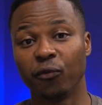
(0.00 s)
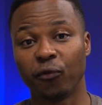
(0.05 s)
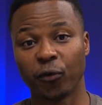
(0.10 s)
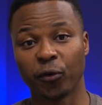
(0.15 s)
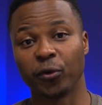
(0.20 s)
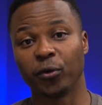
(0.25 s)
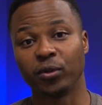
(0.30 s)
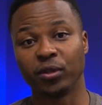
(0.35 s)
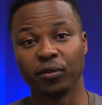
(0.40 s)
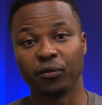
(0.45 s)
for
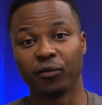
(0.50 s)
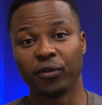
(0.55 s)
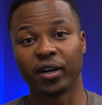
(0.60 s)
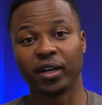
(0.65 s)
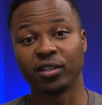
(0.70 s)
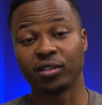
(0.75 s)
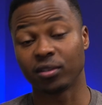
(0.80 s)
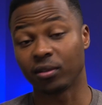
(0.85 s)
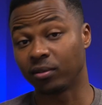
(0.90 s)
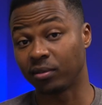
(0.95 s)
your
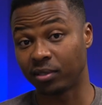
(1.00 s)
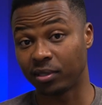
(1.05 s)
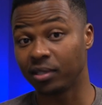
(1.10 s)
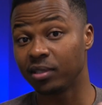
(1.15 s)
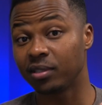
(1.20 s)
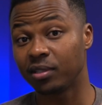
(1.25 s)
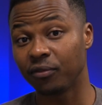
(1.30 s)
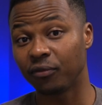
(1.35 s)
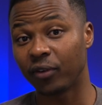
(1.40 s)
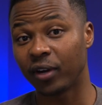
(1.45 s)
device because these
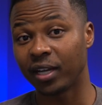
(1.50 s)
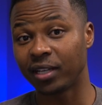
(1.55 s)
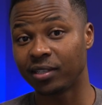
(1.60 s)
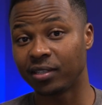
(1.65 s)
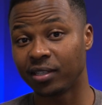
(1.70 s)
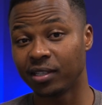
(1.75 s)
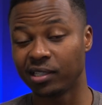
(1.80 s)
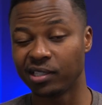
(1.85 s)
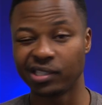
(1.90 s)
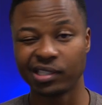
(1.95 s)

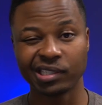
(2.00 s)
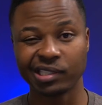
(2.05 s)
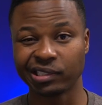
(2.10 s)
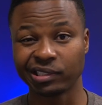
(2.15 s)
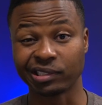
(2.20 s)
devices